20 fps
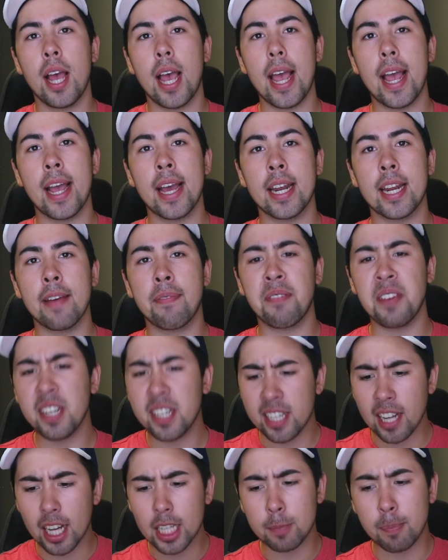And if he
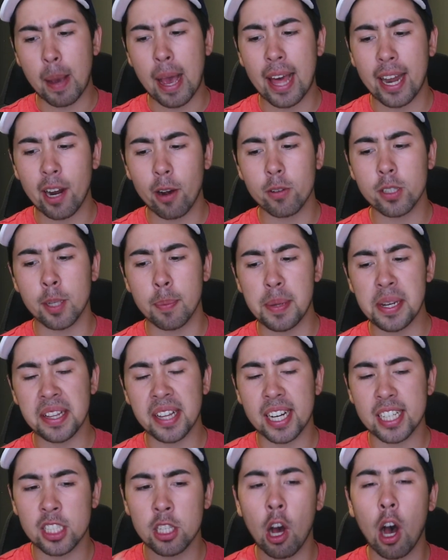does pan out to be
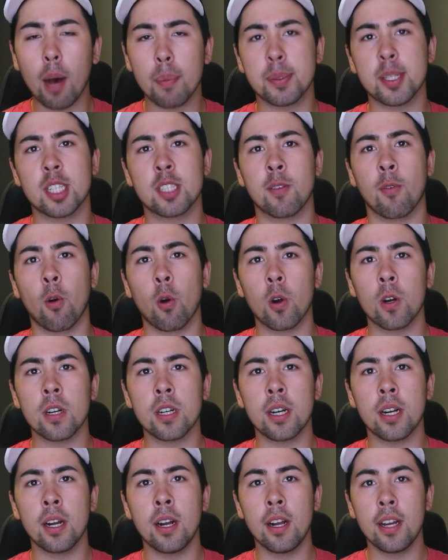that top 6
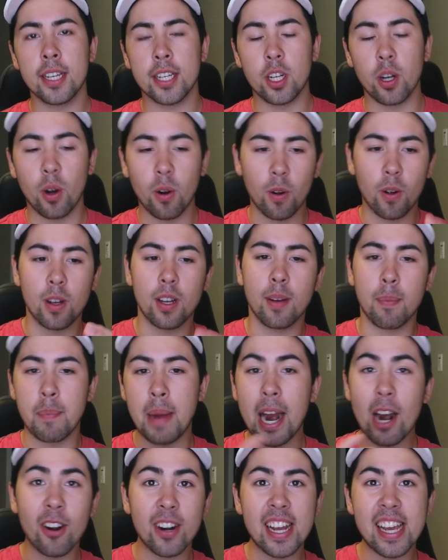forward,
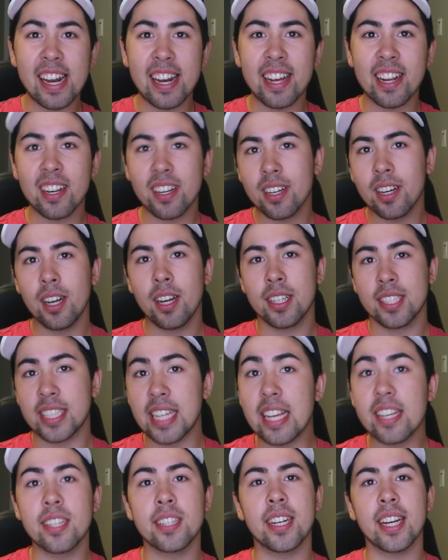marinating,
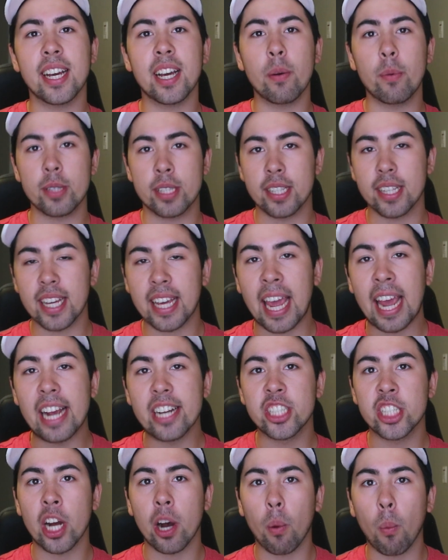seasoning within the
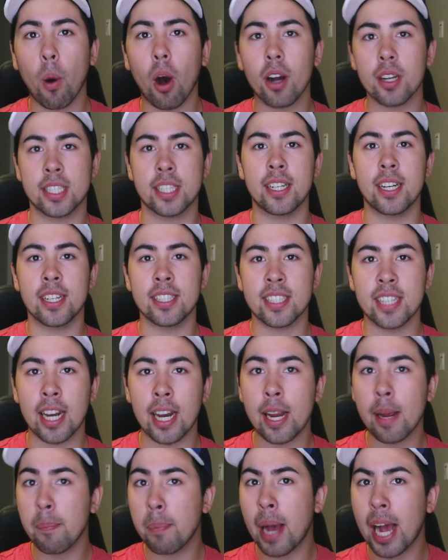KHL, walks in as an
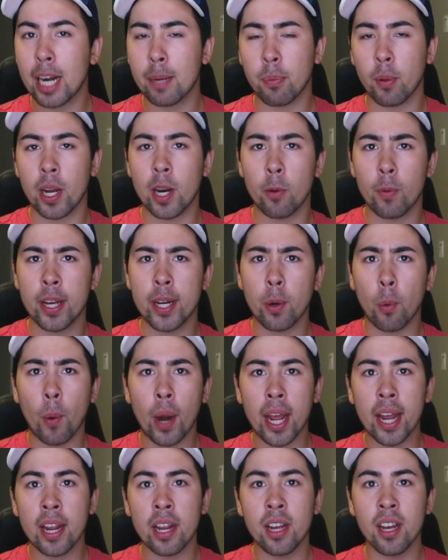impact player right
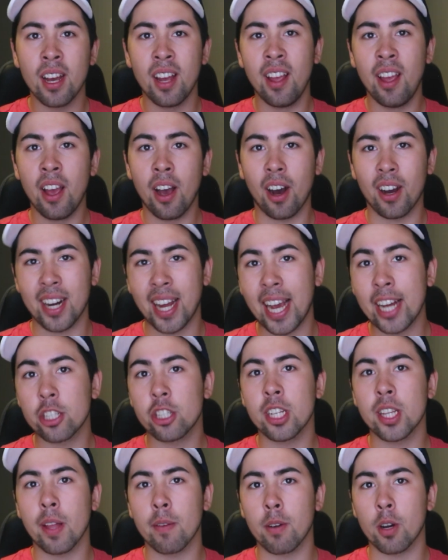away on an
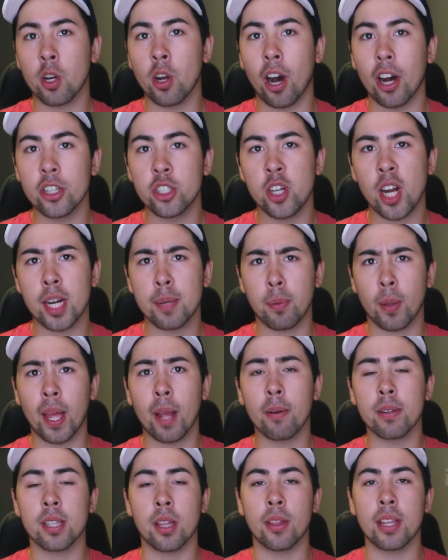entry-level contract,
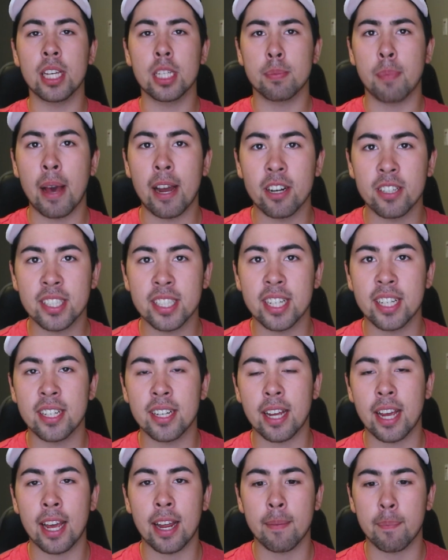playing with Elias Pettersson
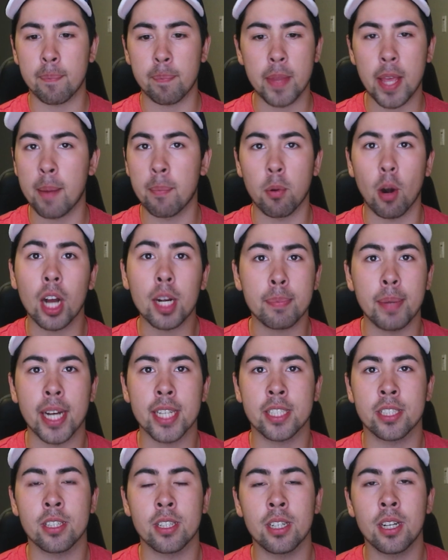and Brock
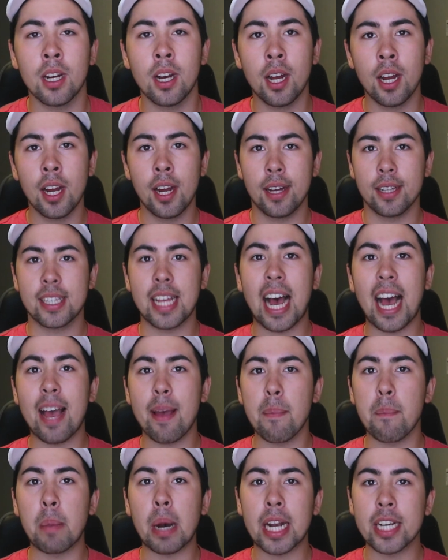Boeser,
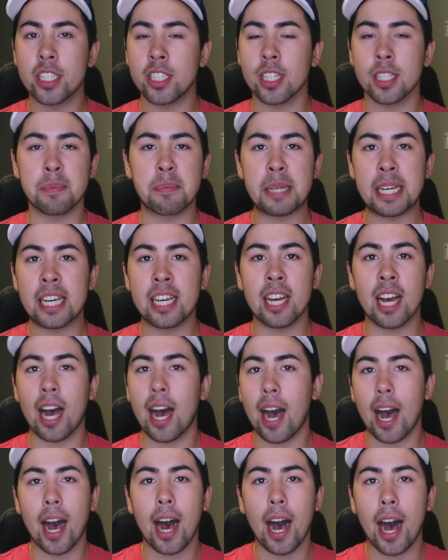that might just be
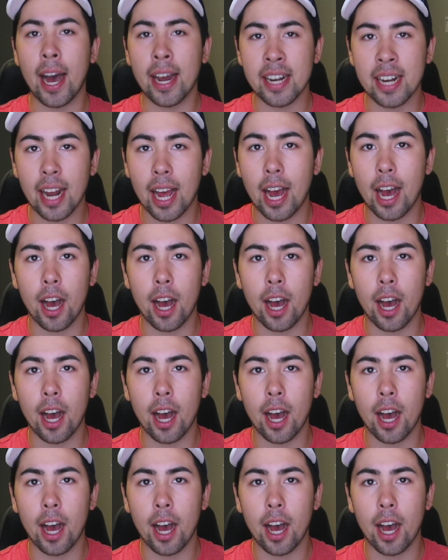a